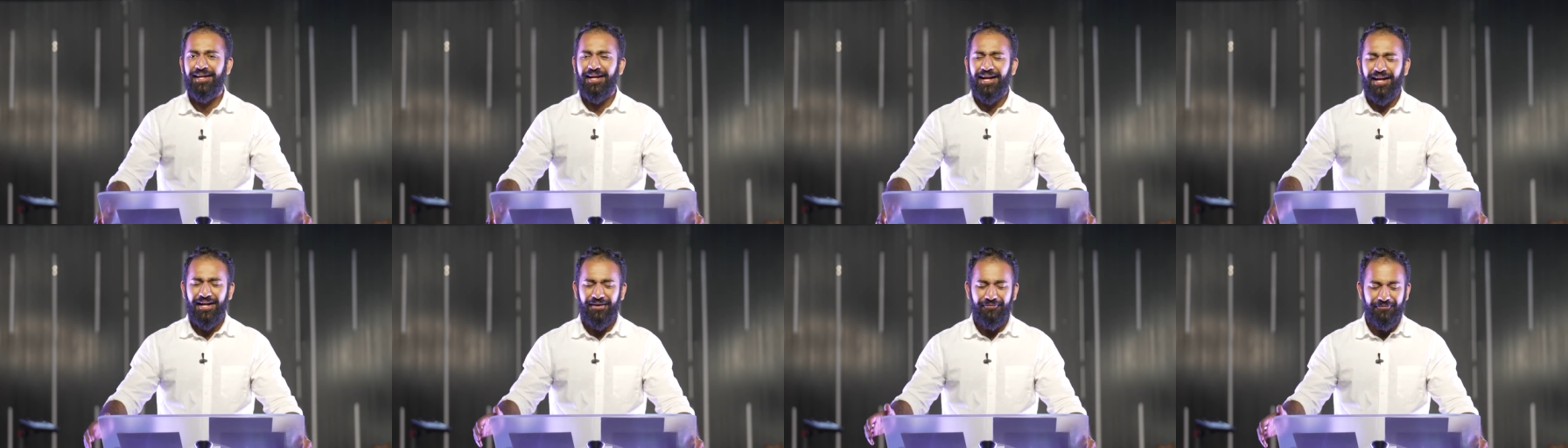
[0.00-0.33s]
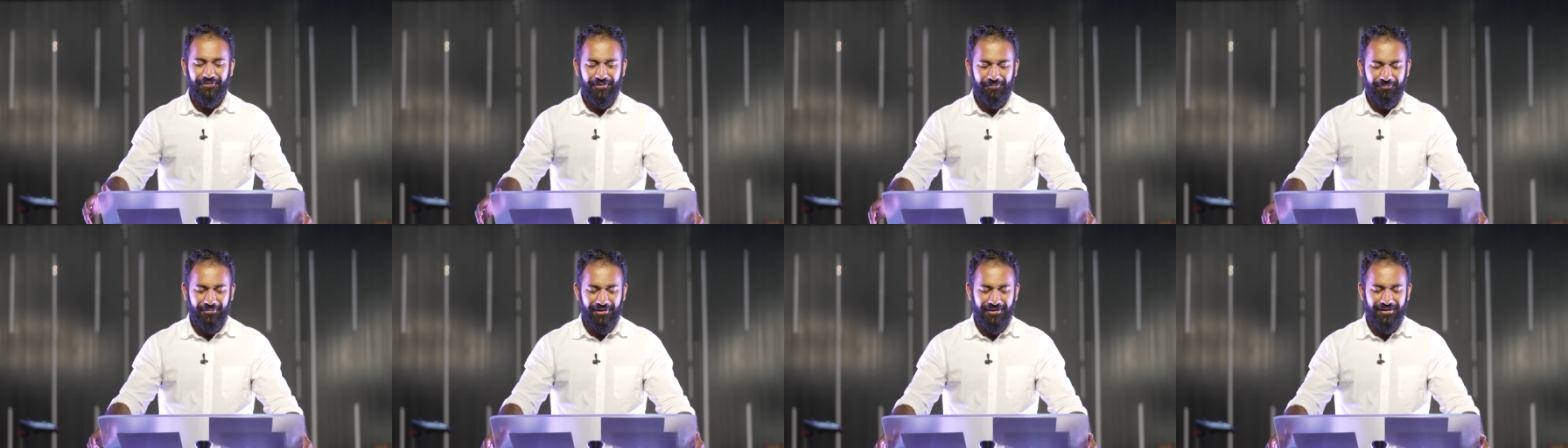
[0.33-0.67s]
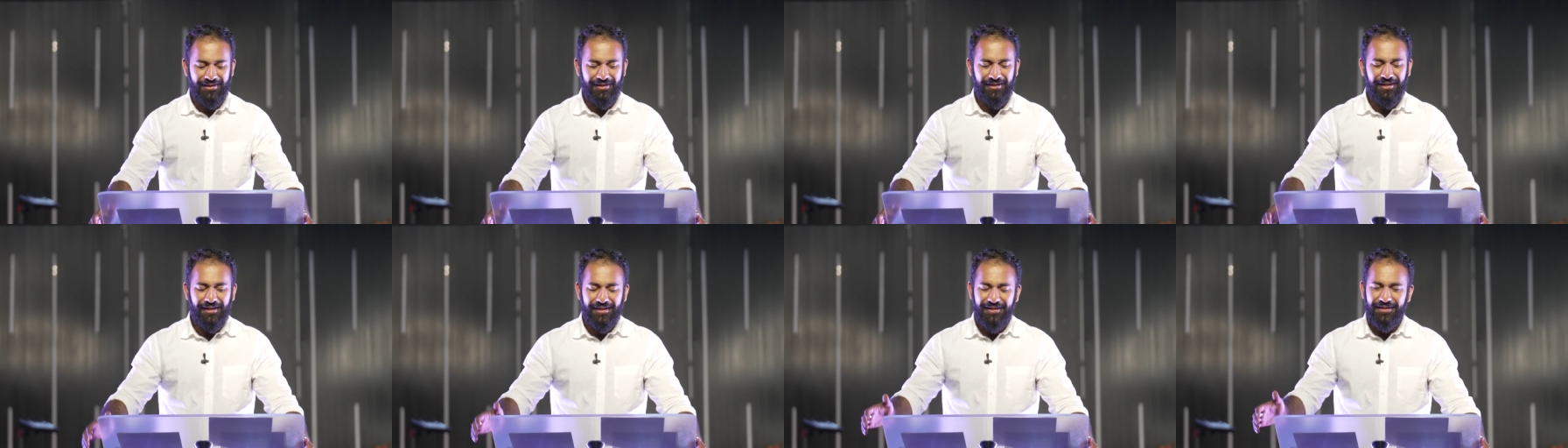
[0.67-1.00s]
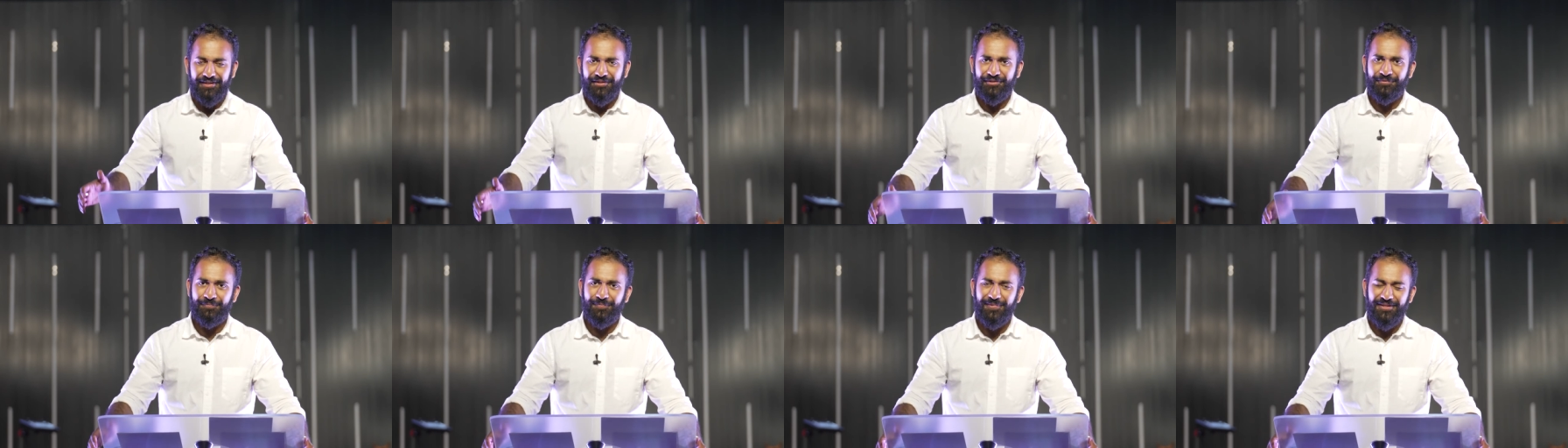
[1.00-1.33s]
Everybody
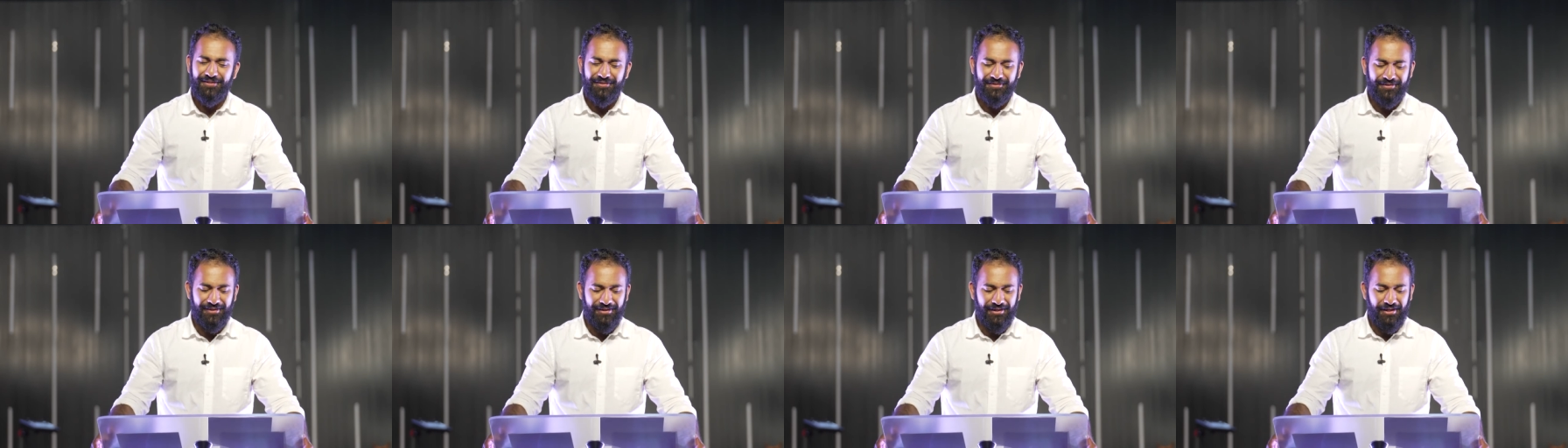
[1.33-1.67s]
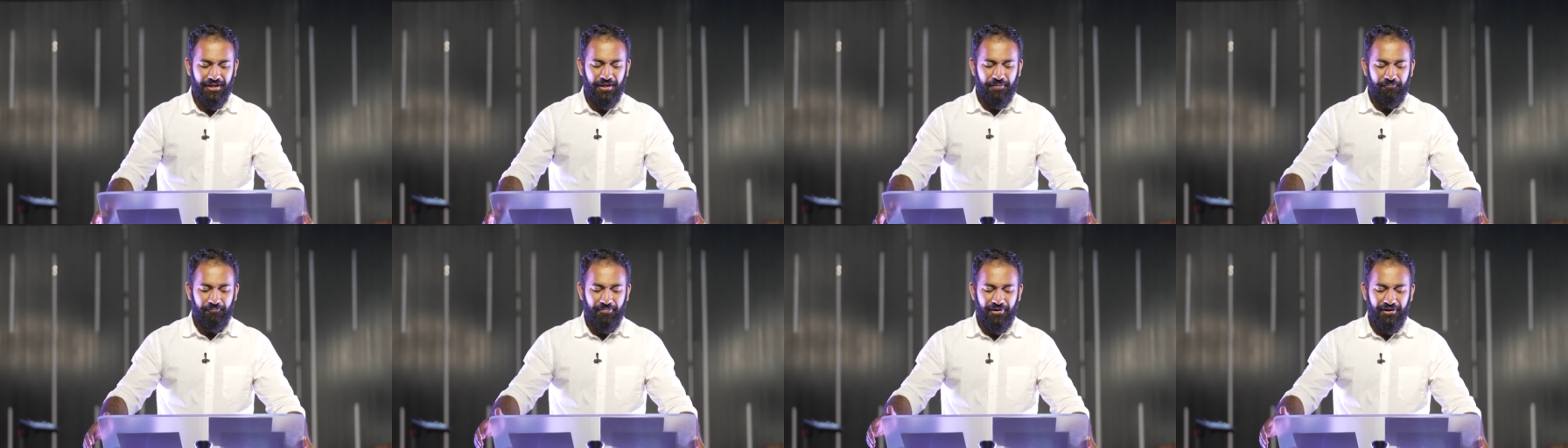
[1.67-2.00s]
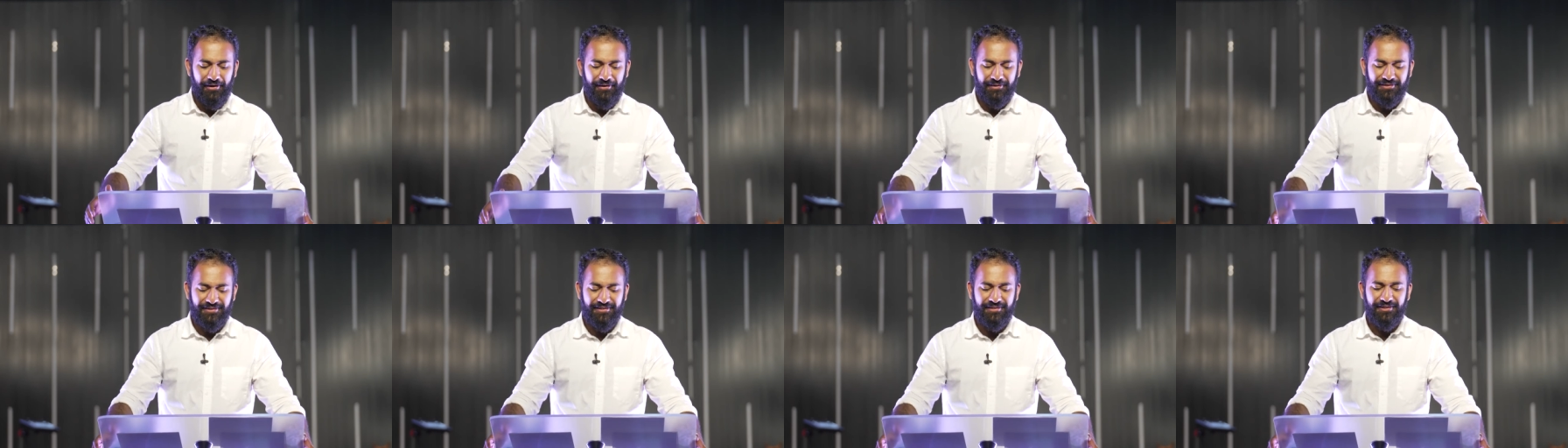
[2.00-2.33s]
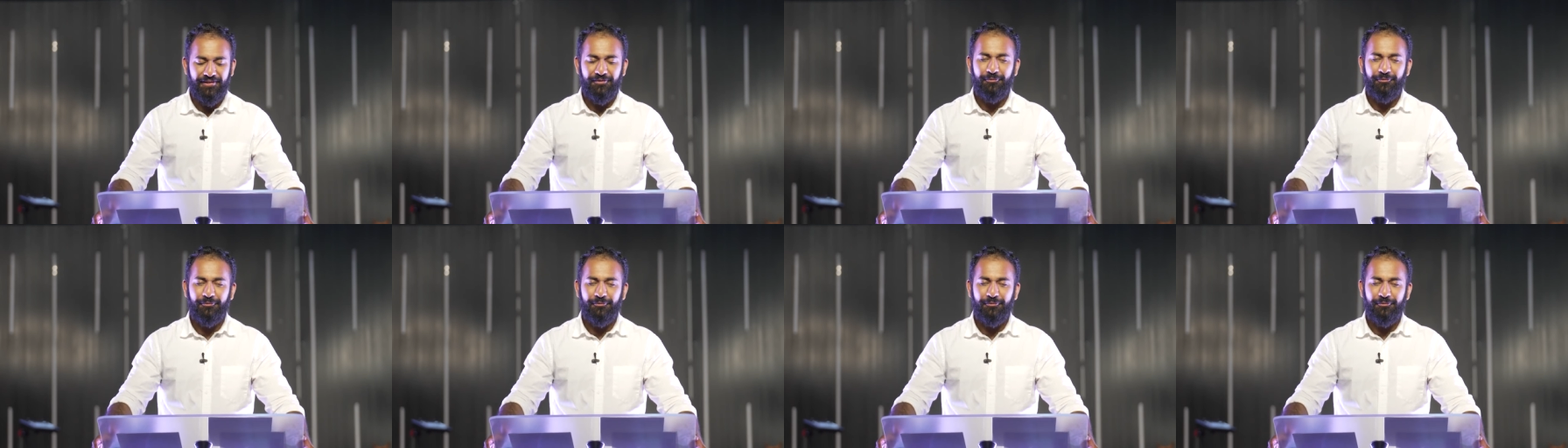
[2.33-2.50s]
is busy, but